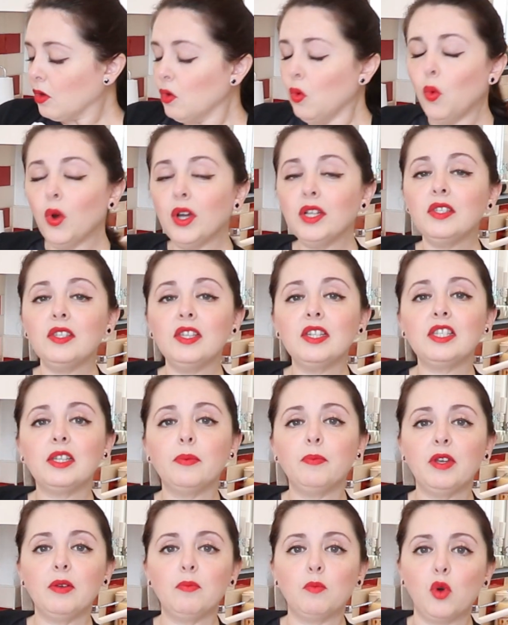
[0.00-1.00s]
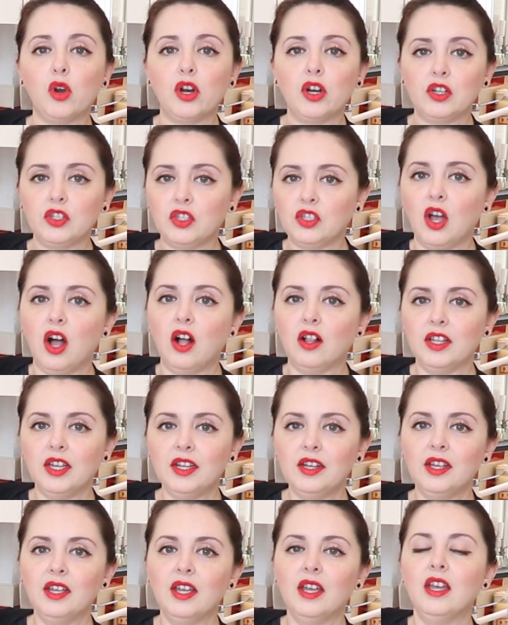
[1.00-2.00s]
Once it's a bit more
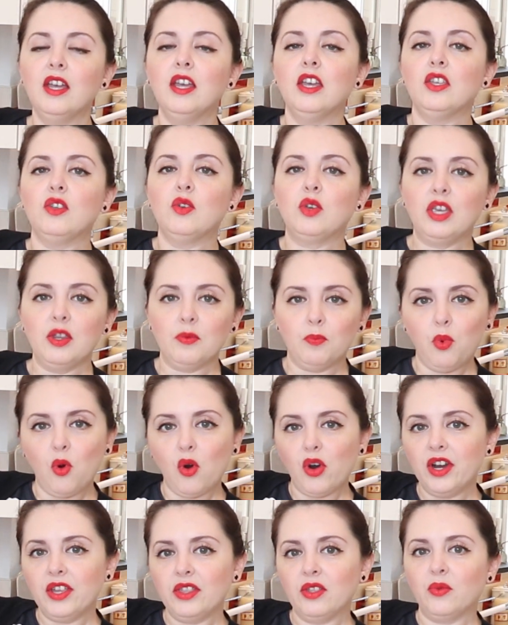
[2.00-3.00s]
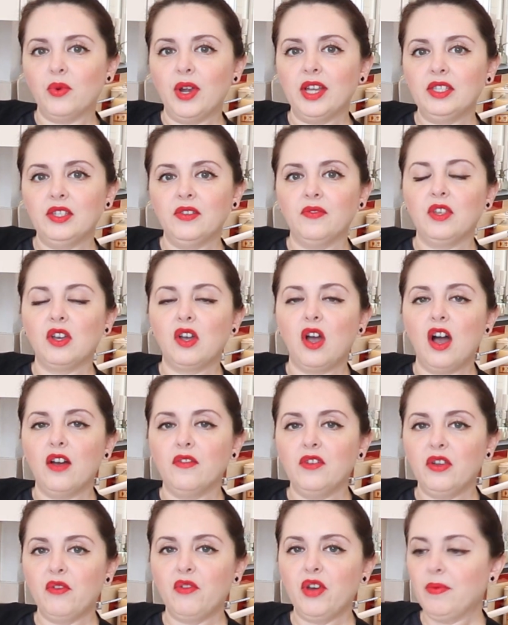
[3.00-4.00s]
solid, you can pour in the rest of the
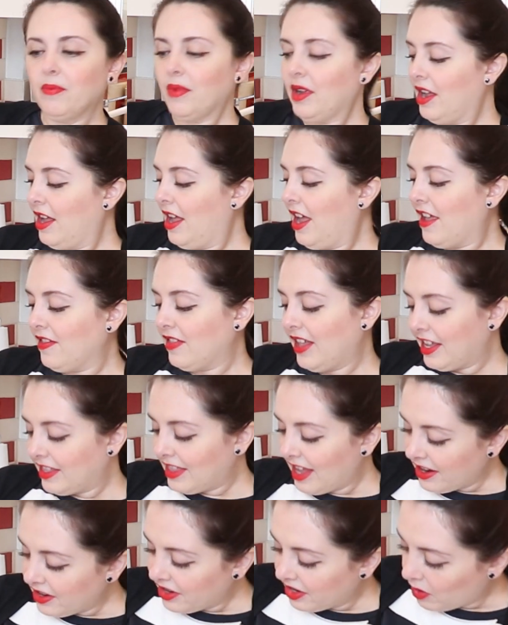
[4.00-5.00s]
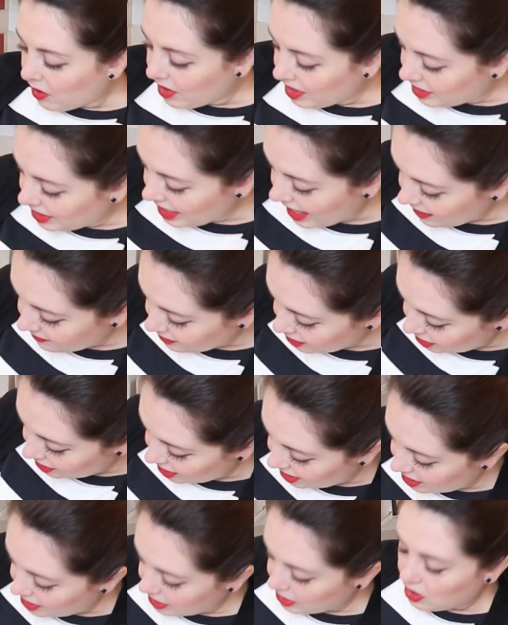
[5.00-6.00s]
coffee cream, and like that you're going to have a
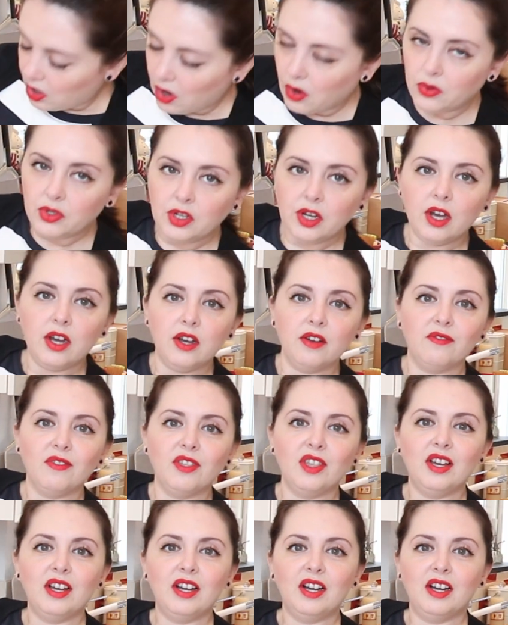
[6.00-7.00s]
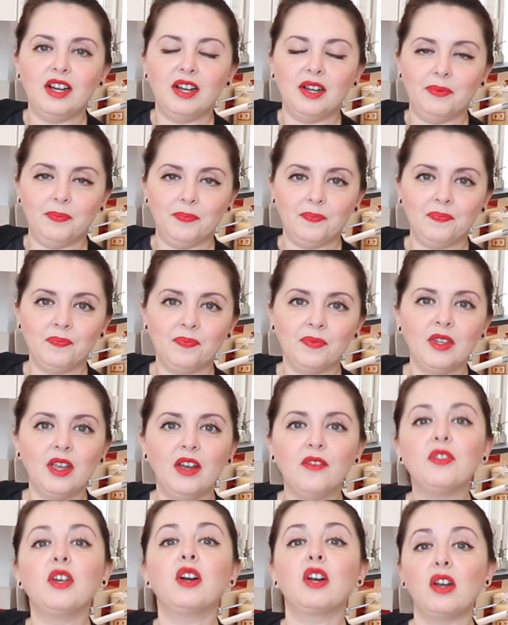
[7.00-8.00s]
thick coat of
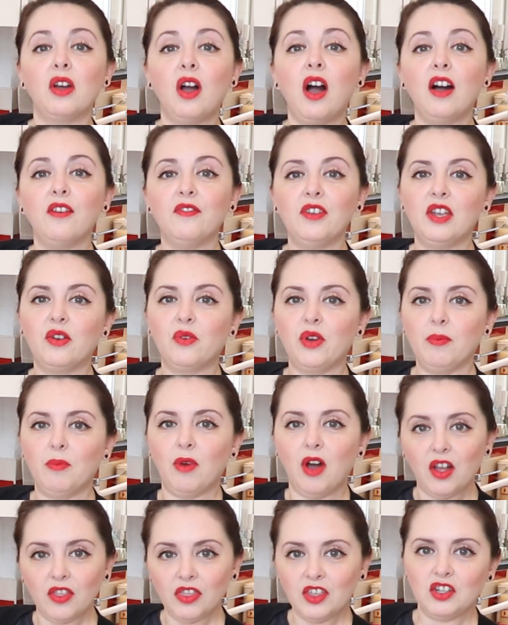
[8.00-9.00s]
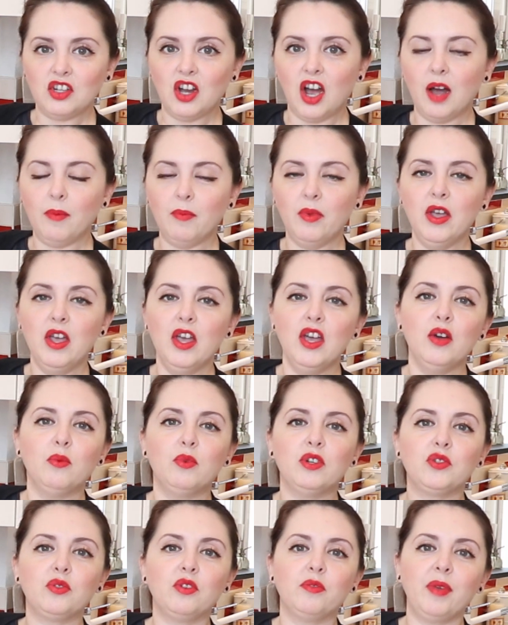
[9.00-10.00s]
the coffee cream on the top,
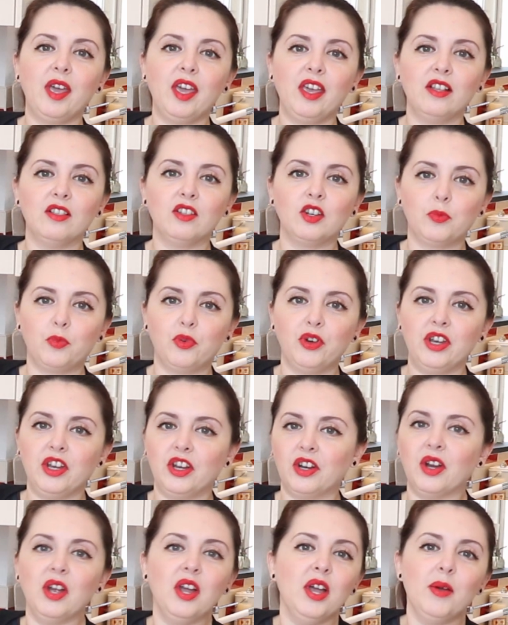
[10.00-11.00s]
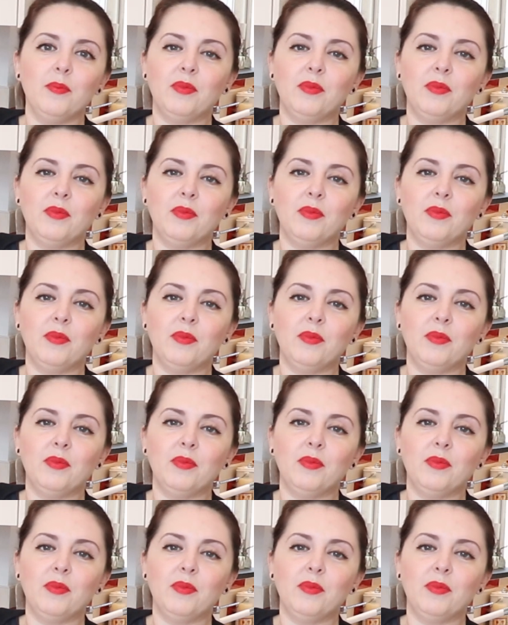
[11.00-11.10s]
which will make it look prettier.